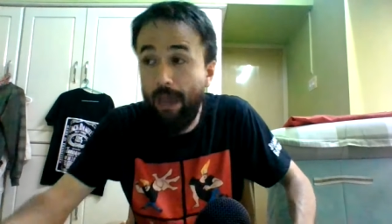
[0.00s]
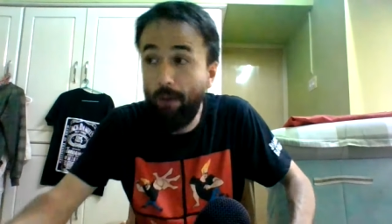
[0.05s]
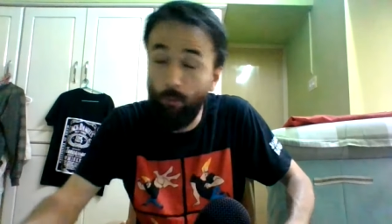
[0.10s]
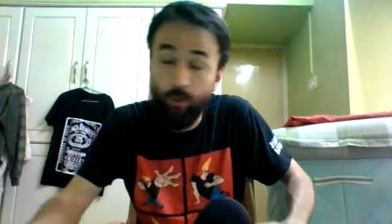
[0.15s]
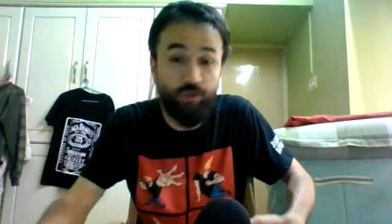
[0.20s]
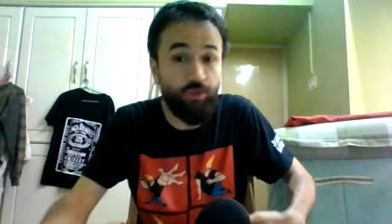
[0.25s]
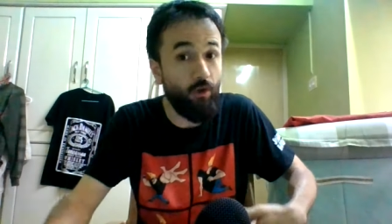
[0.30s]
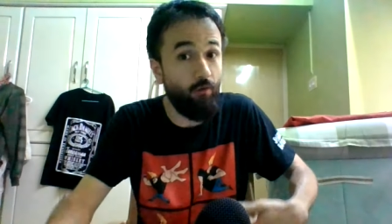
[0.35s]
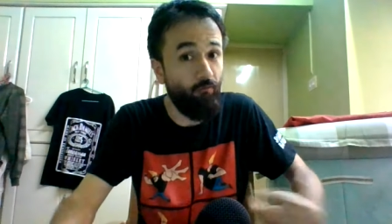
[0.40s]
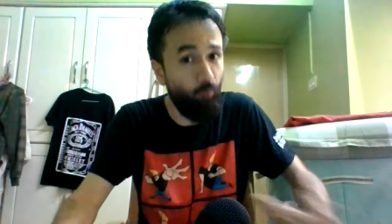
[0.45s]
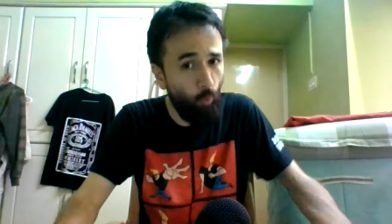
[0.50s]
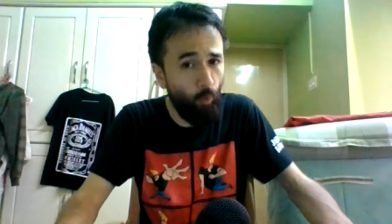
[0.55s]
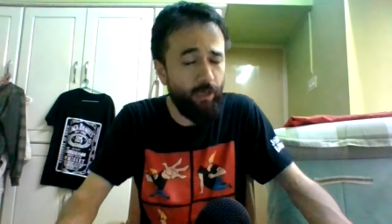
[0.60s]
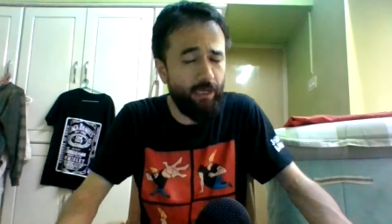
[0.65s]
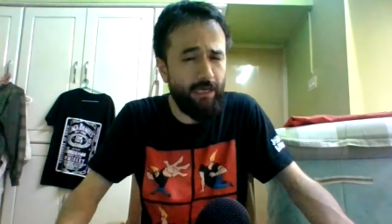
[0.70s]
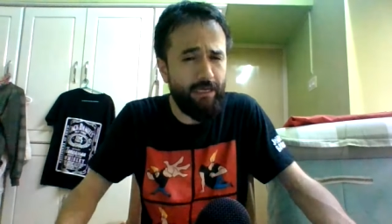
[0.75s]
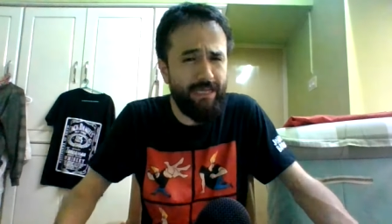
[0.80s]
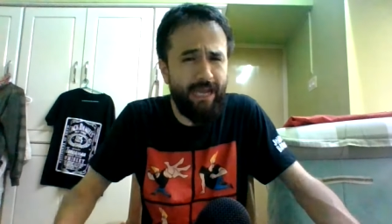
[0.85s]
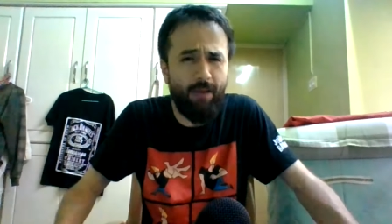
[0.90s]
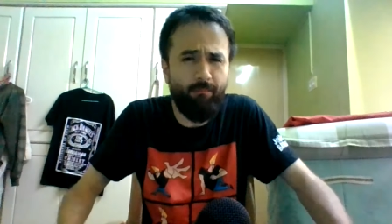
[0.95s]
was
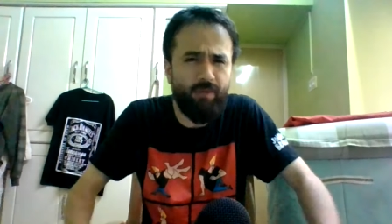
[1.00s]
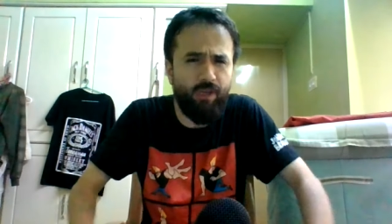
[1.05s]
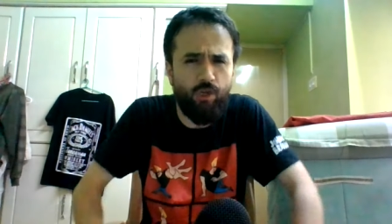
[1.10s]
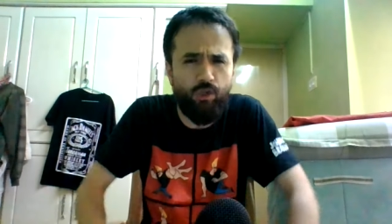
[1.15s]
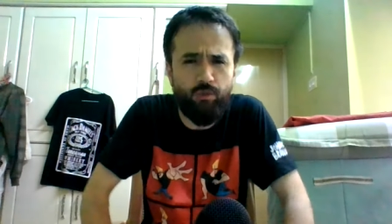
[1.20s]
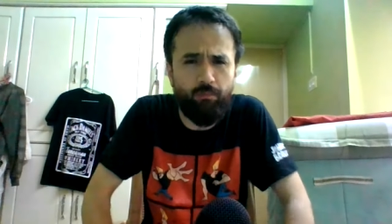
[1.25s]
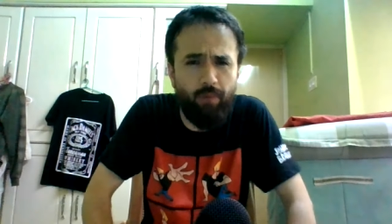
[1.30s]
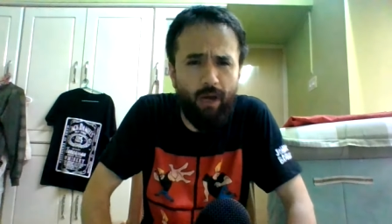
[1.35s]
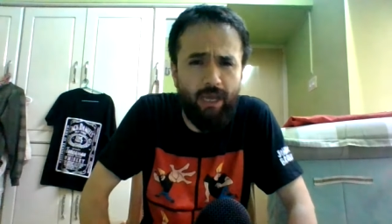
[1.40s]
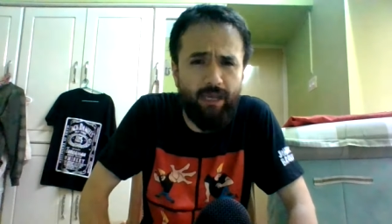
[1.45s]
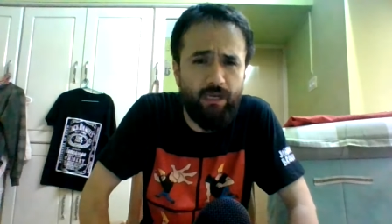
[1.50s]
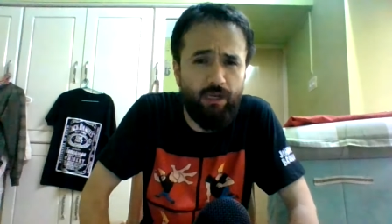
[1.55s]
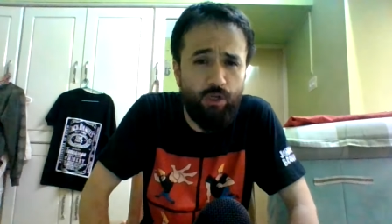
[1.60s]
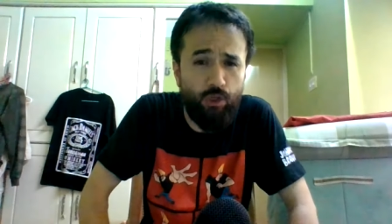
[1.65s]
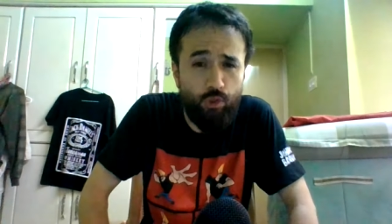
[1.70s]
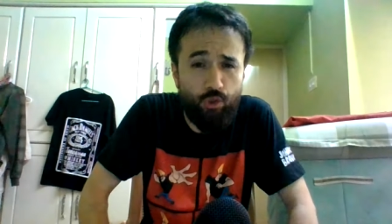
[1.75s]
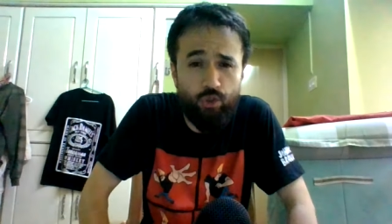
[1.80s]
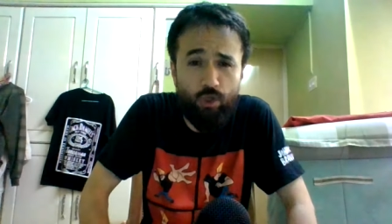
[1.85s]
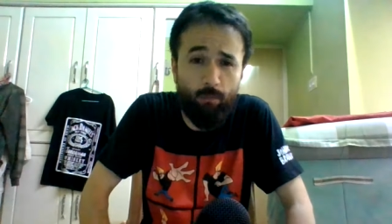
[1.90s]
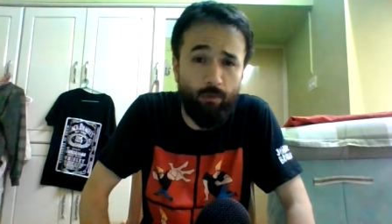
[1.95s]
avoided not because Biden
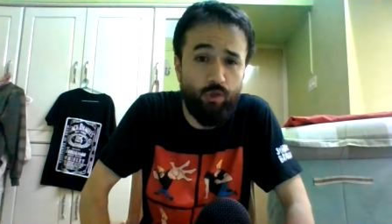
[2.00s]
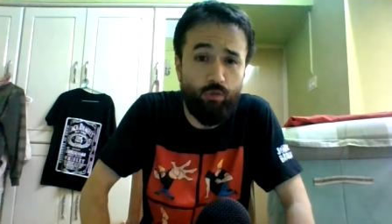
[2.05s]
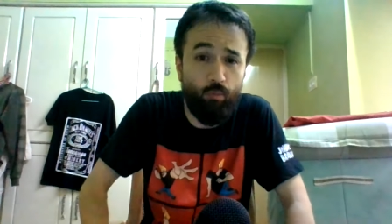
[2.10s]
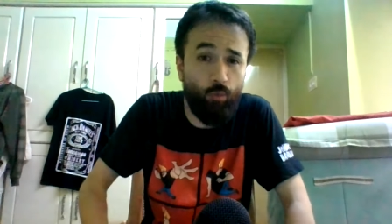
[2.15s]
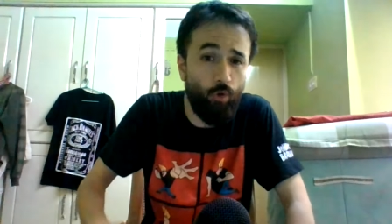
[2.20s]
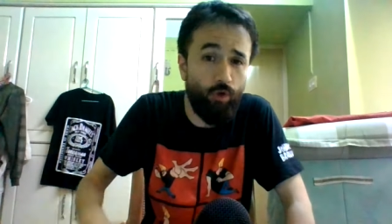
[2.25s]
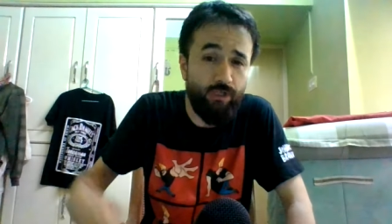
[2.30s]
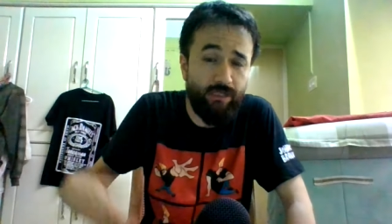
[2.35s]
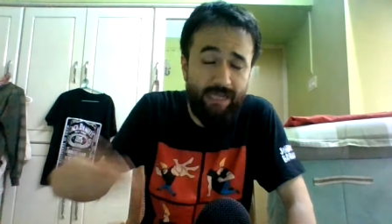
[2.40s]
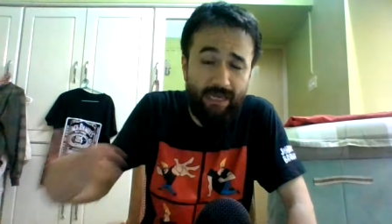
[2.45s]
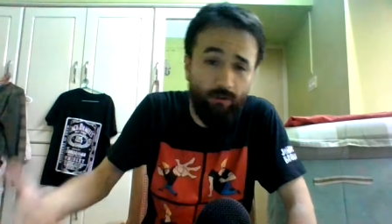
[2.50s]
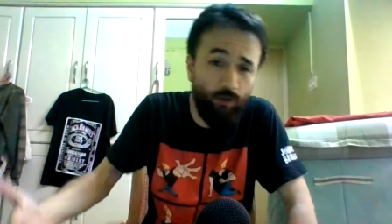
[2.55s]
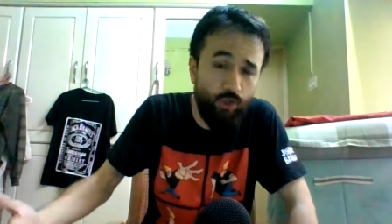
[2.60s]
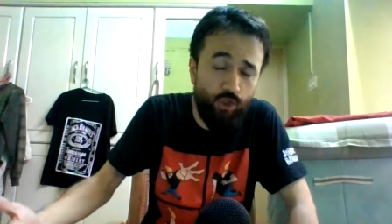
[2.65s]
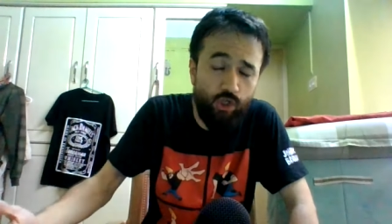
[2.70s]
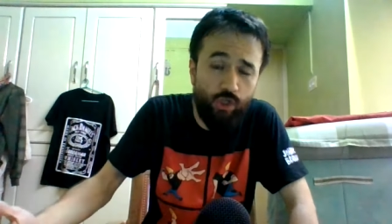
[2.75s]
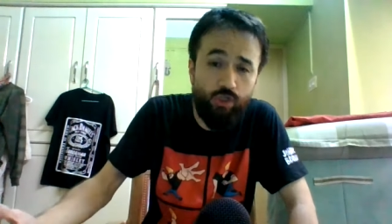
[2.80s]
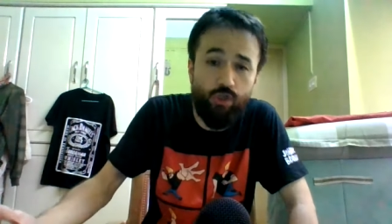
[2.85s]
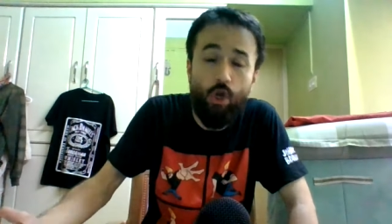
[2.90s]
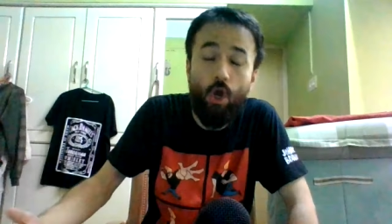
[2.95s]
is so much more
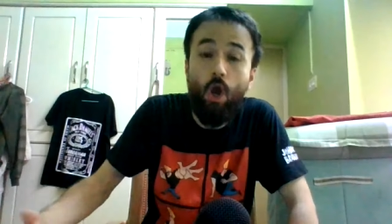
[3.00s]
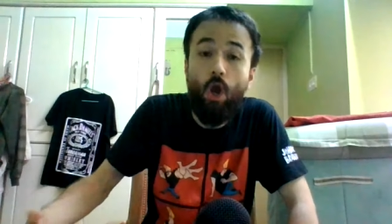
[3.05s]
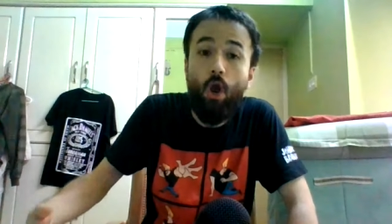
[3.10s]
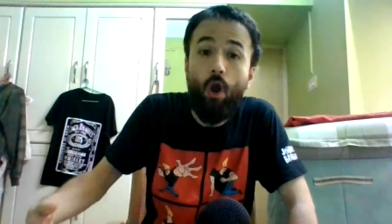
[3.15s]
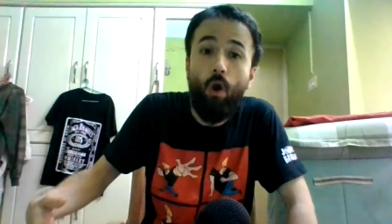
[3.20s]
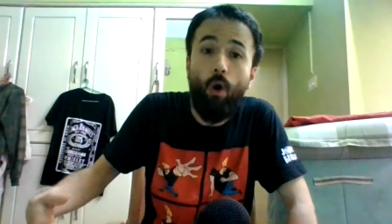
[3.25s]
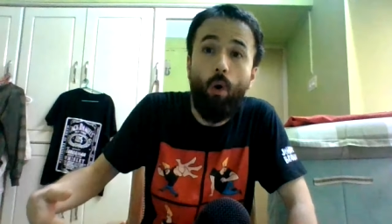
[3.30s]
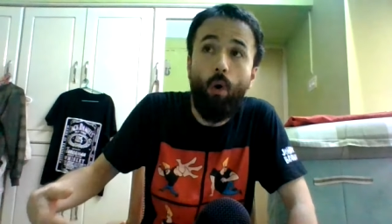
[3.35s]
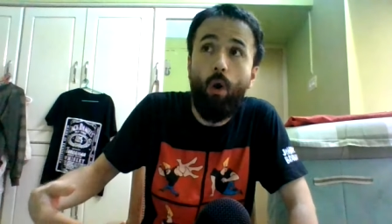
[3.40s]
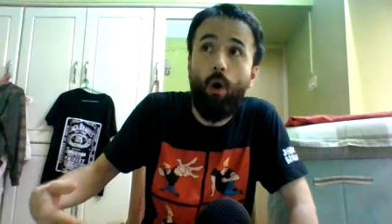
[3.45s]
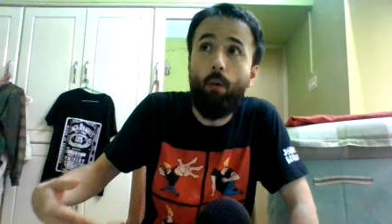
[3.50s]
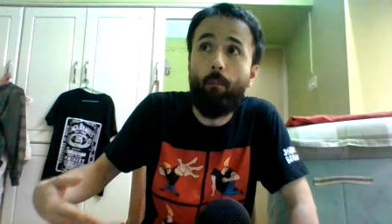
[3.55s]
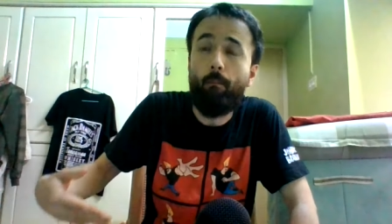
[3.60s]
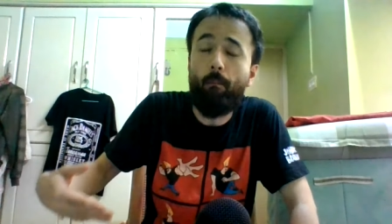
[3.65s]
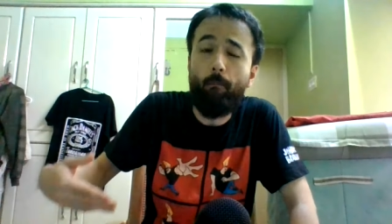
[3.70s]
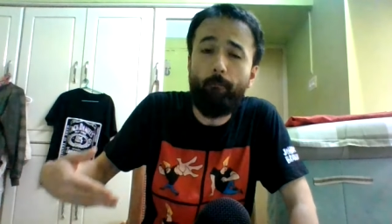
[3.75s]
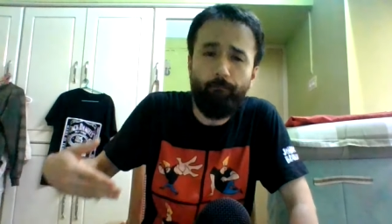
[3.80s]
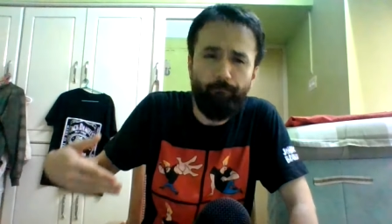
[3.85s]
intelligent um,